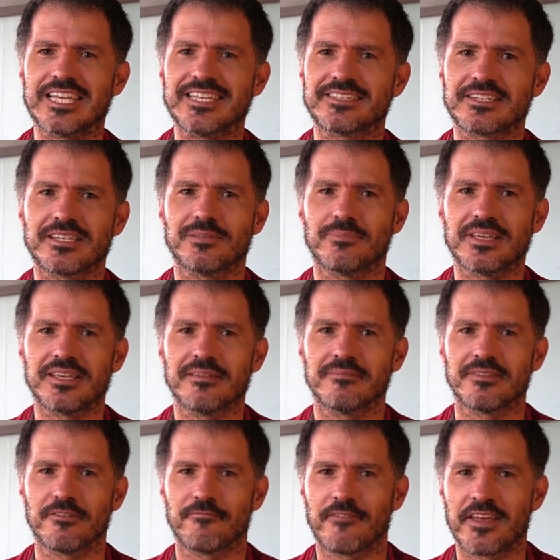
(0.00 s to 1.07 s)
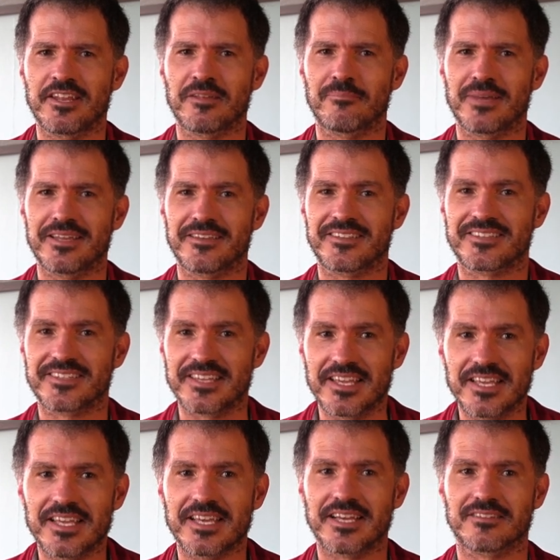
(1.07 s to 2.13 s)
easily be defended by
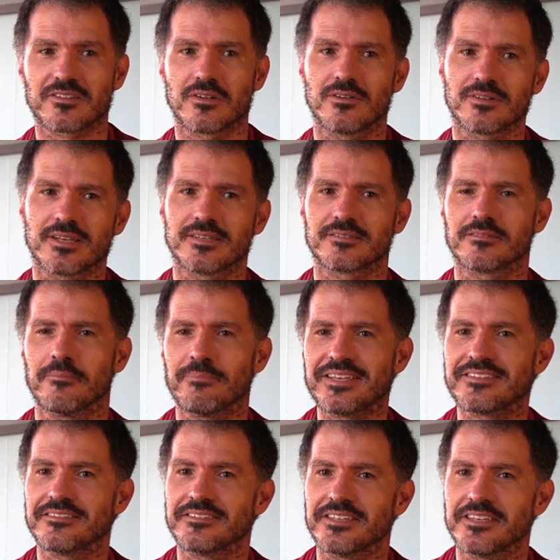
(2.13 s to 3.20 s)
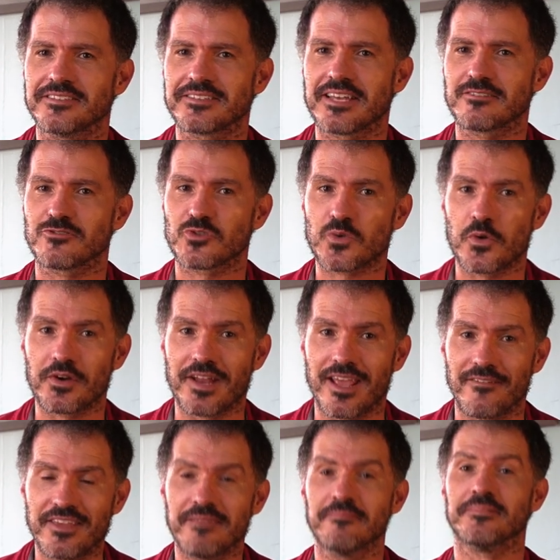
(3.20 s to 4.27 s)
sea as long as the Byzantines had a strong
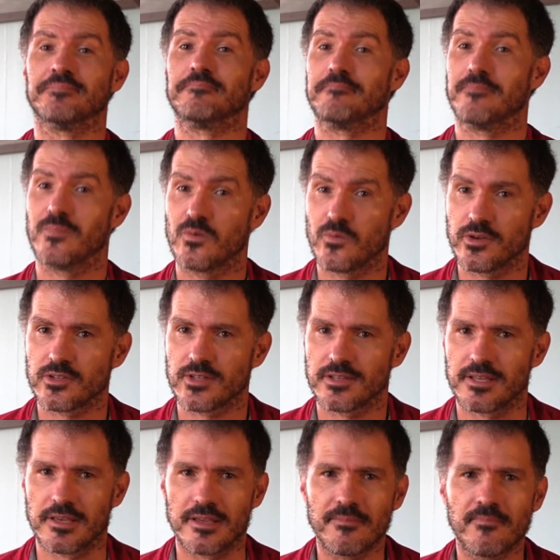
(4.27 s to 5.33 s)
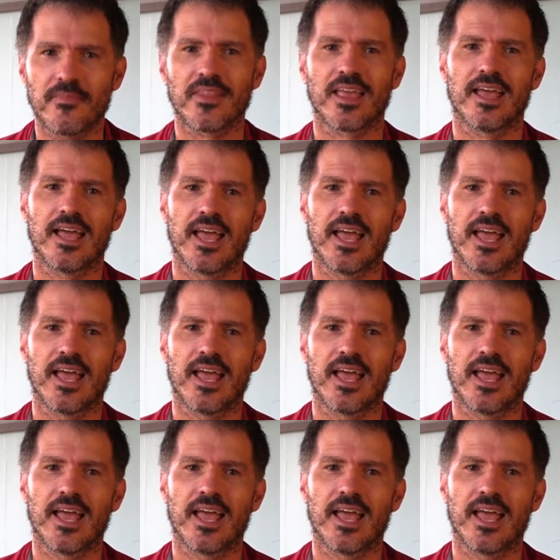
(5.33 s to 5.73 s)
navy, which they did.